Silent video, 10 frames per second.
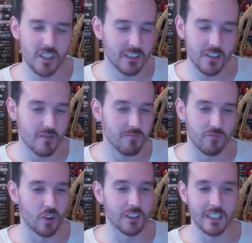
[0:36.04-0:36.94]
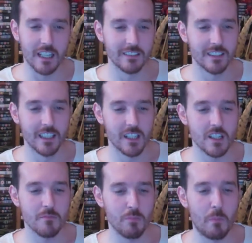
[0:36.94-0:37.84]
Just run down.
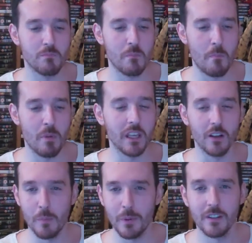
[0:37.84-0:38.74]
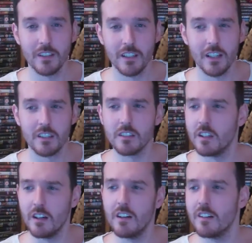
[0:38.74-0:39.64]
Just beat up.
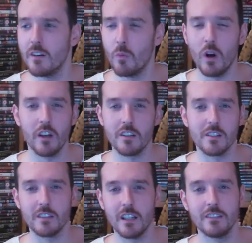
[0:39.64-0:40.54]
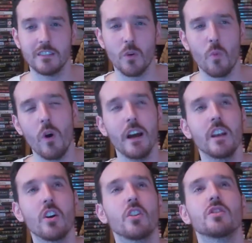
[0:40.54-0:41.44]
So, why not do it now? Why
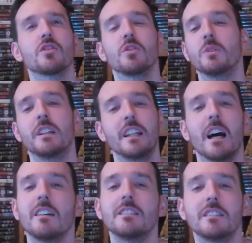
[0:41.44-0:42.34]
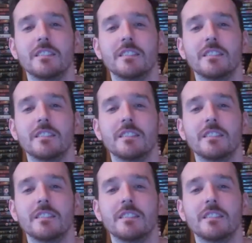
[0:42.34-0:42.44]
not do it now?